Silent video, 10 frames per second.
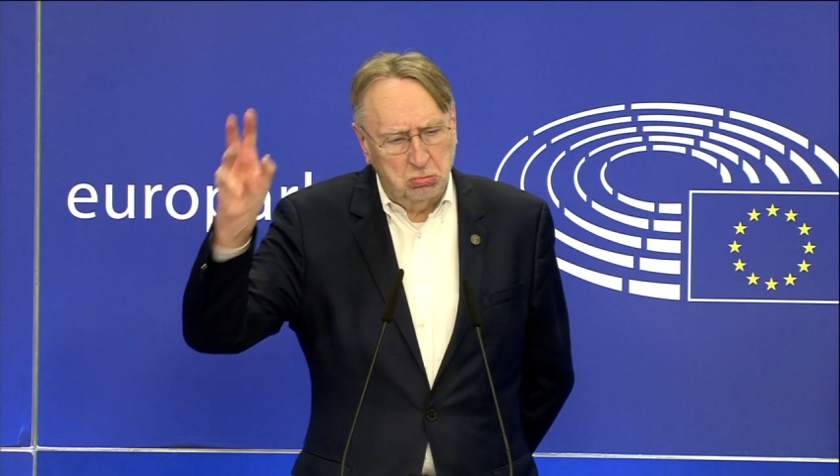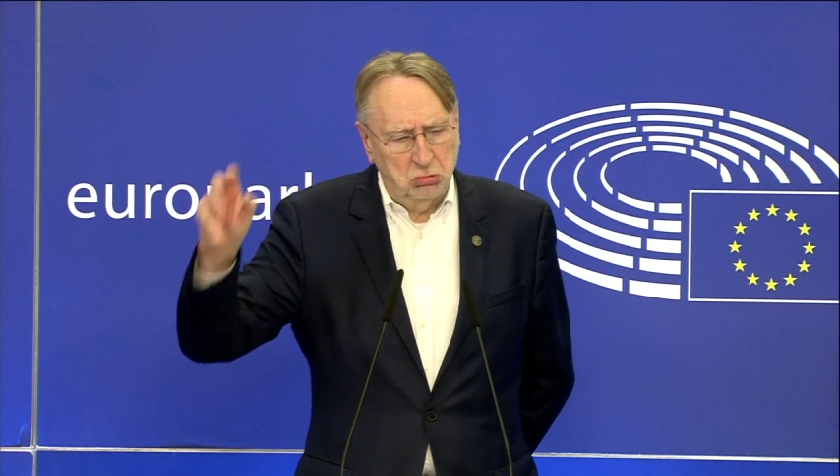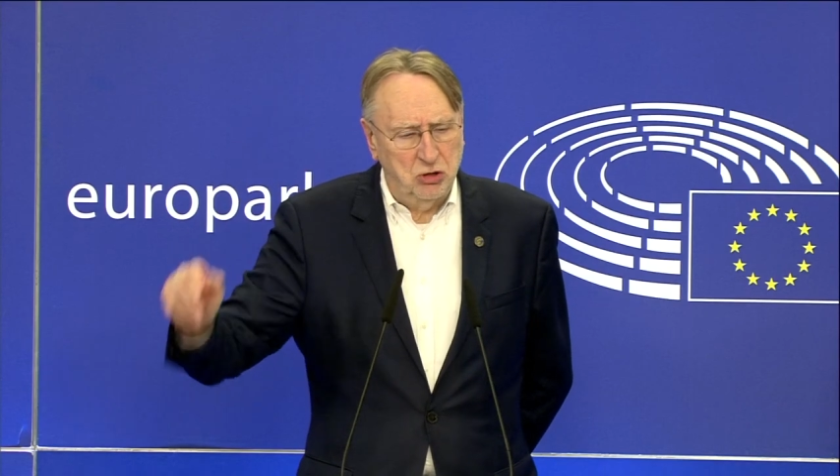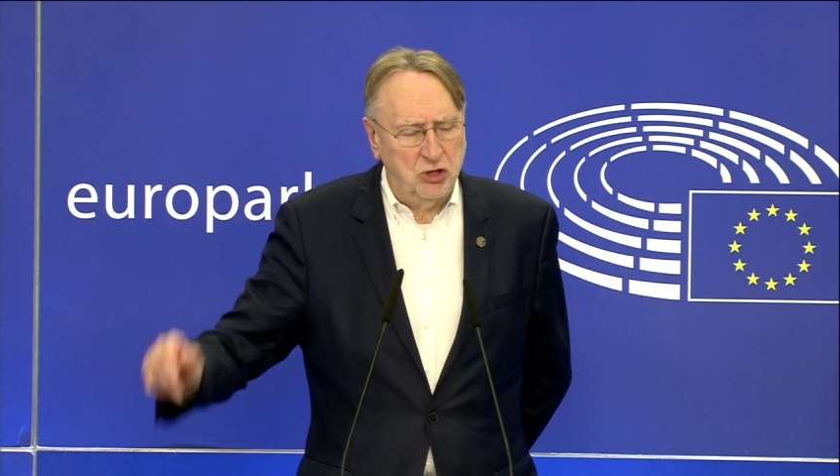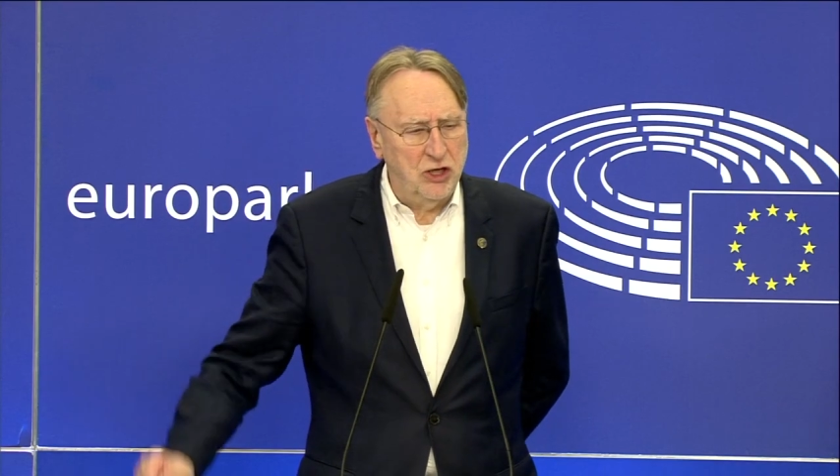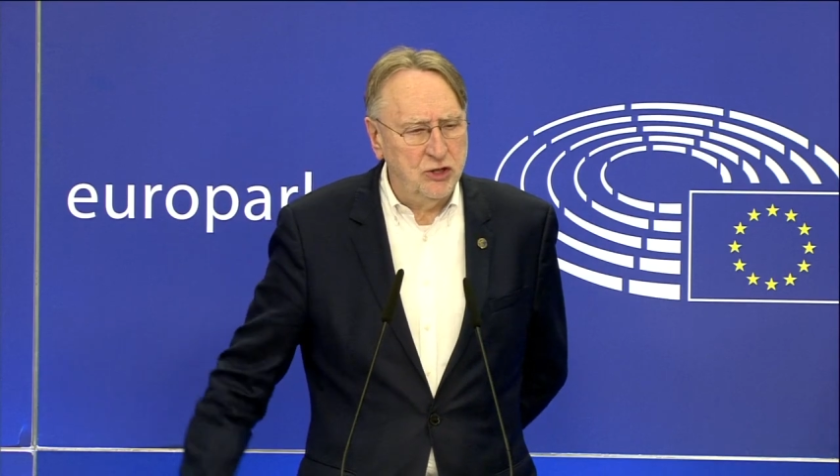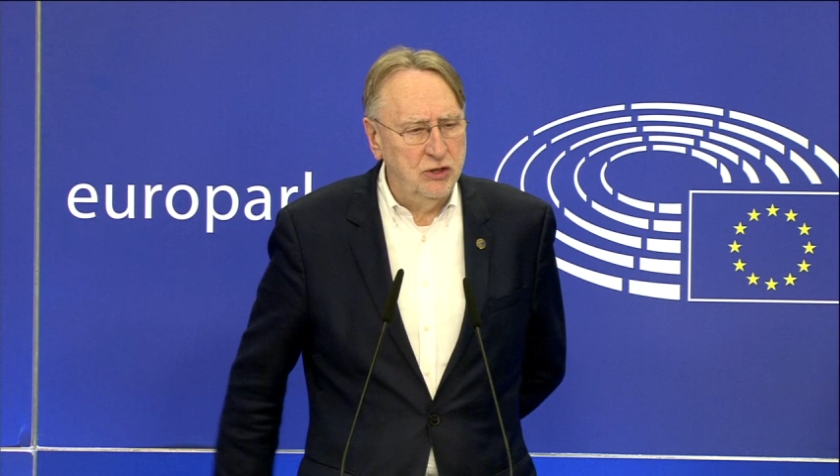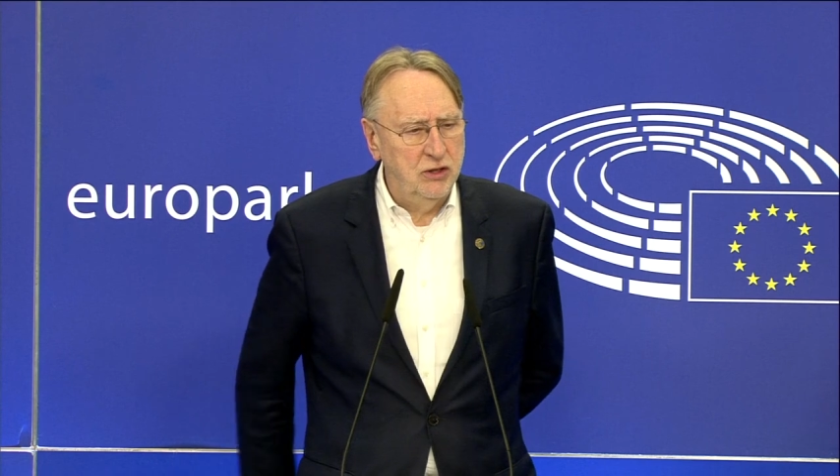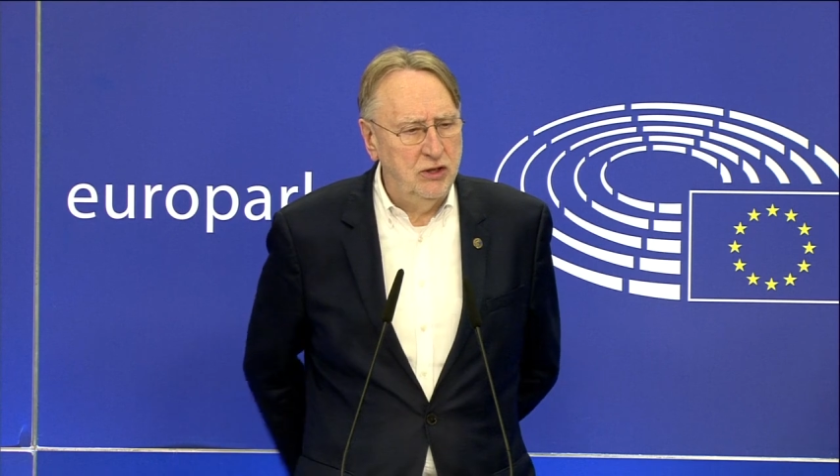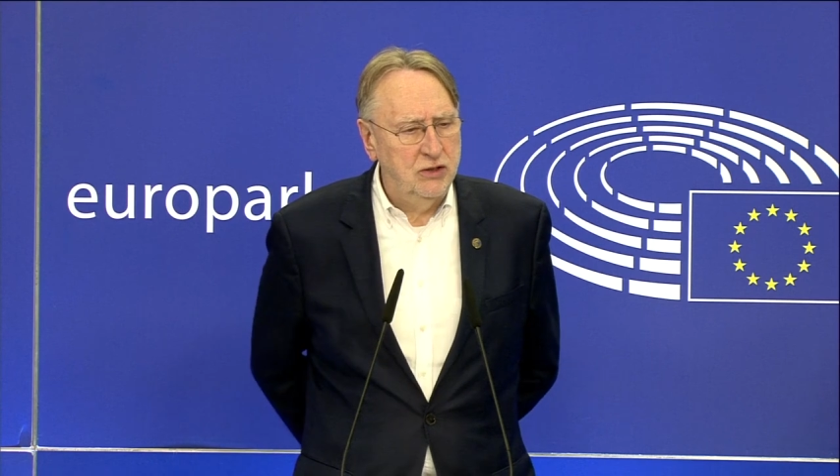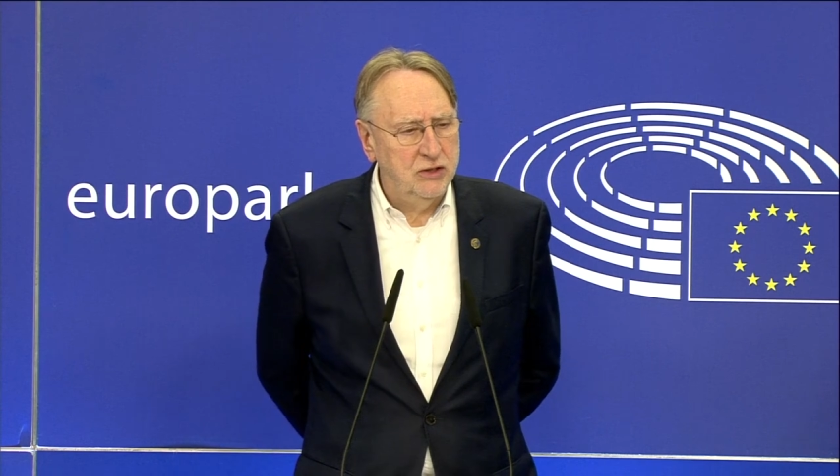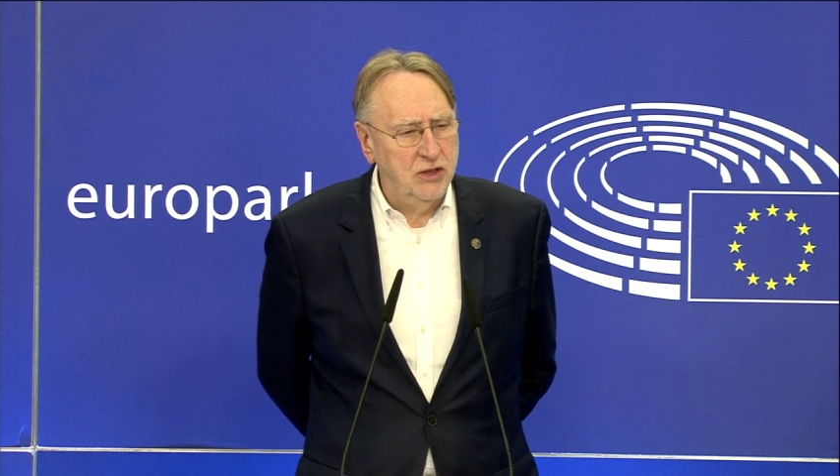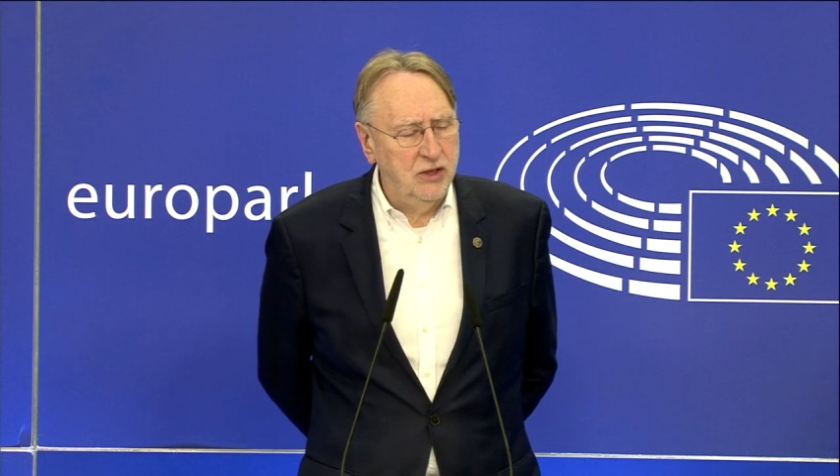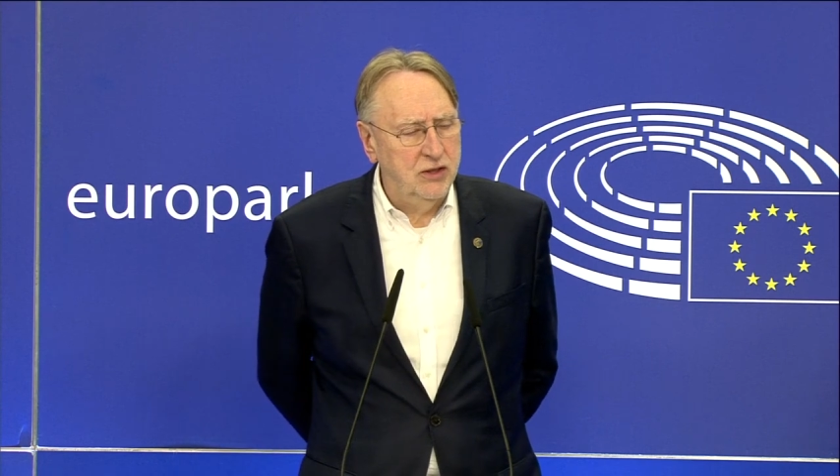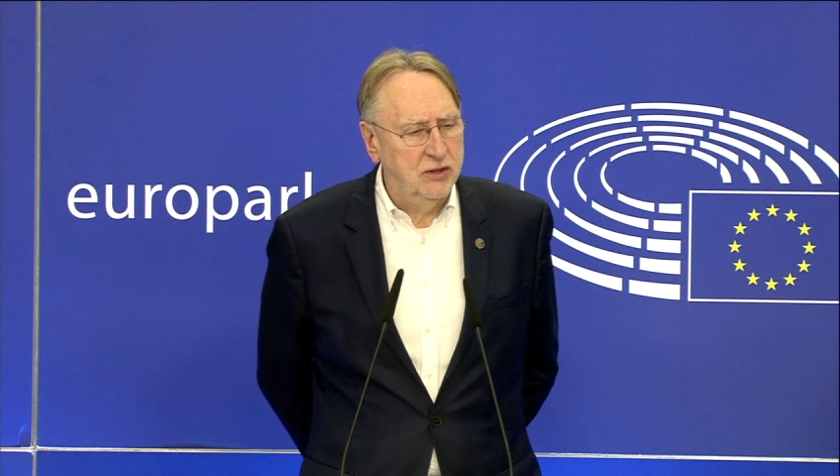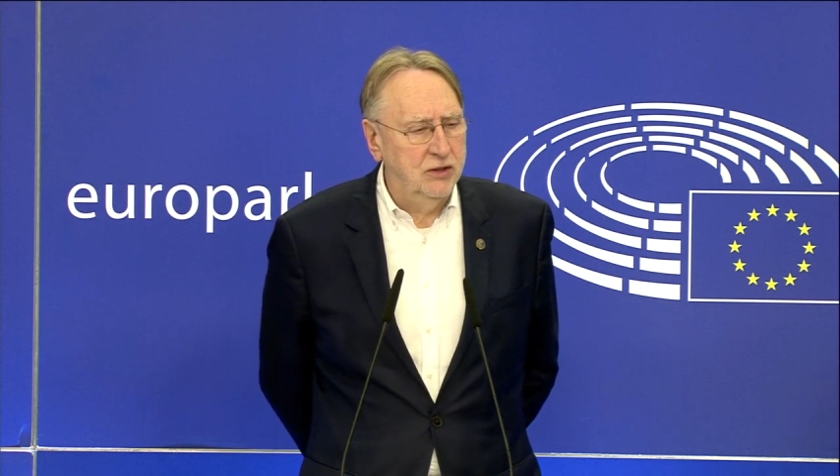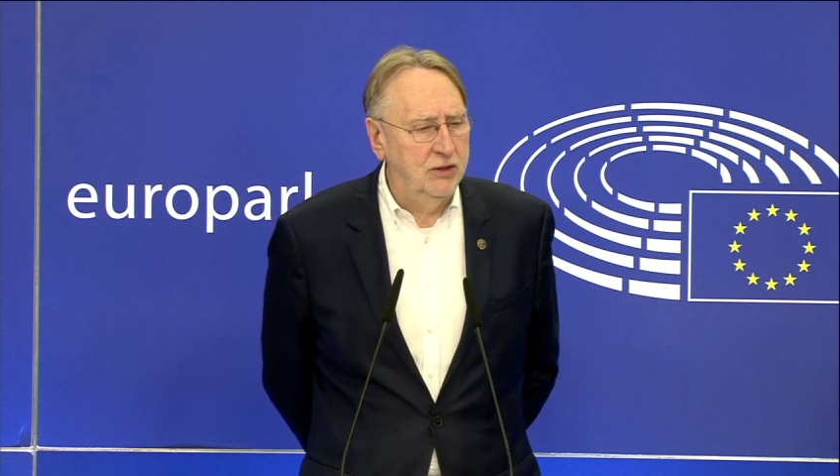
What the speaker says: discussion inside